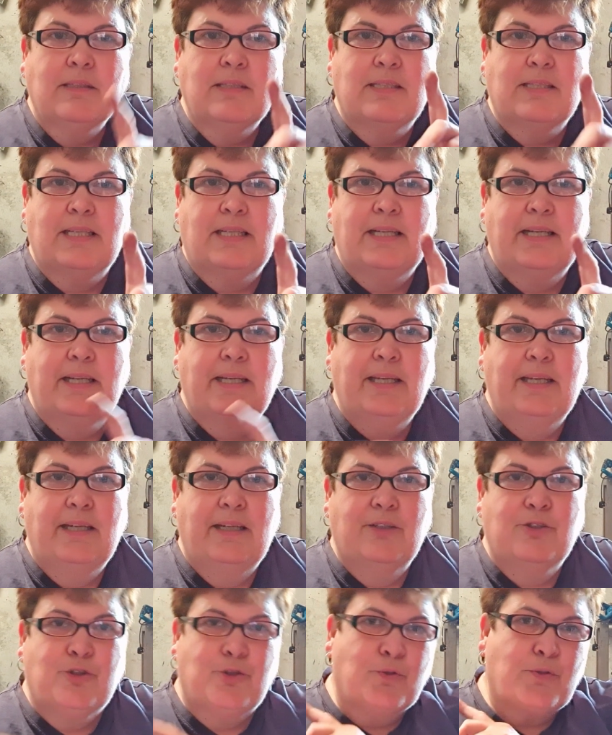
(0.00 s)
Today,
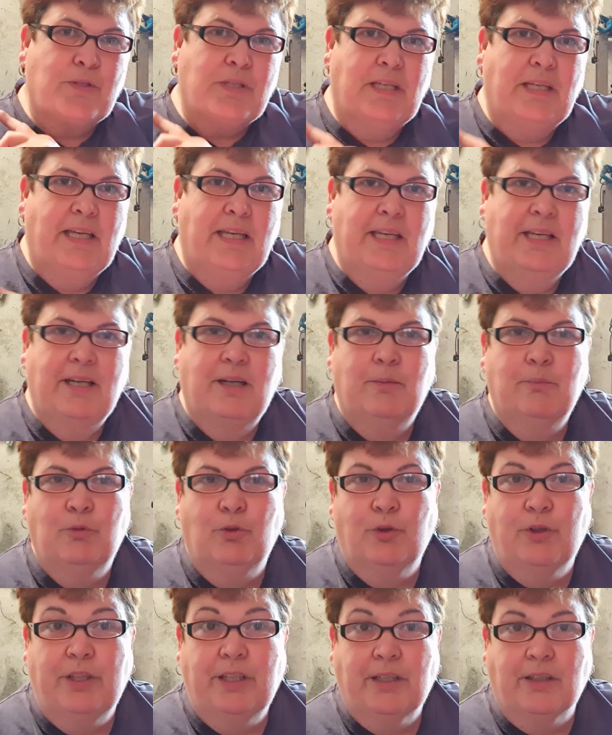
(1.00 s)
as you'll see, I'm
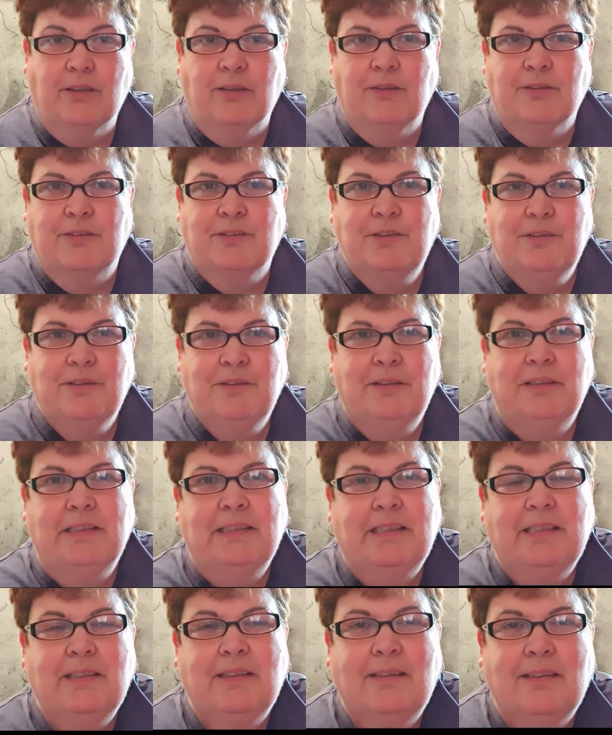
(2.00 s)
not in the garden
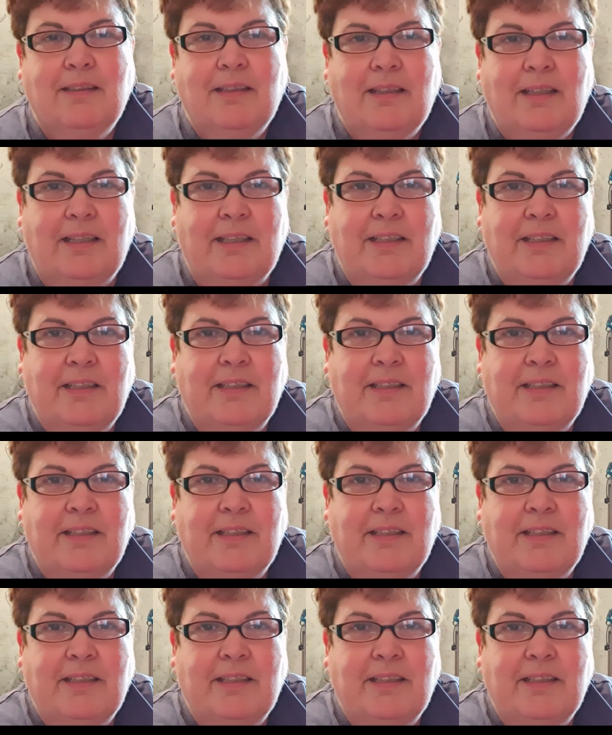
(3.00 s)
and